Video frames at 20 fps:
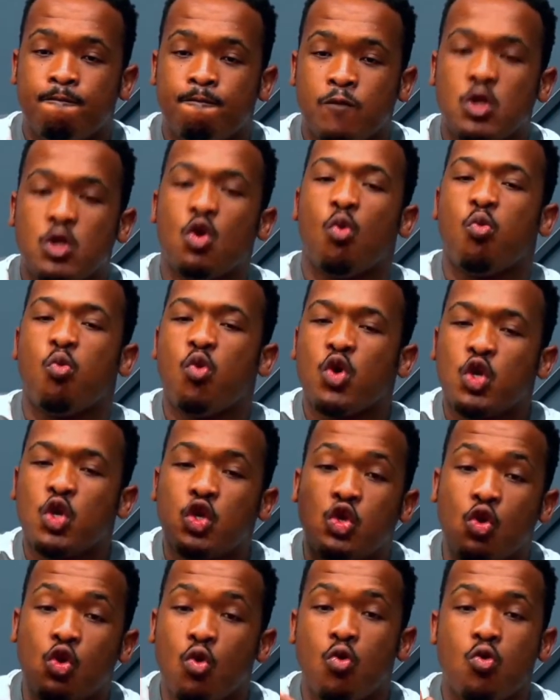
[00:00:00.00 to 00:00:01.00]
you
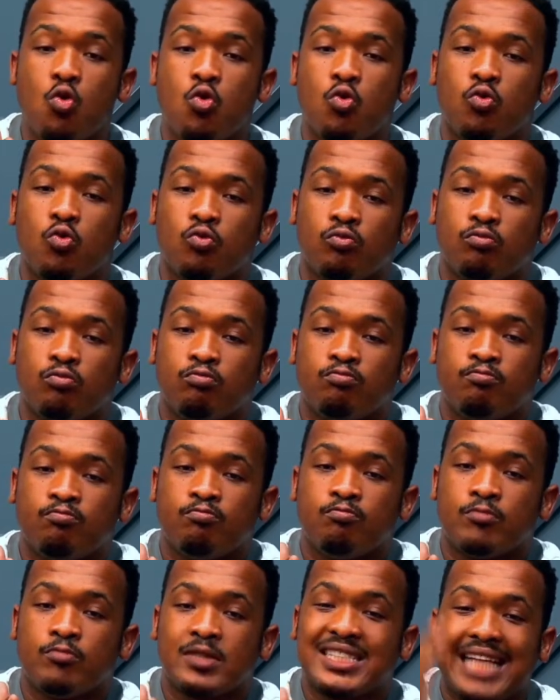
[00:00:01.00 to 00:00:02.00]
would do
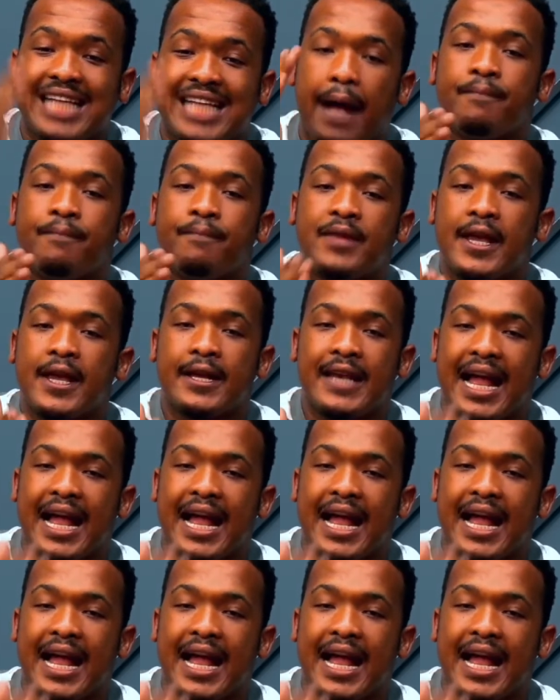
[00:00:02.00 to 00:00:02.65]
something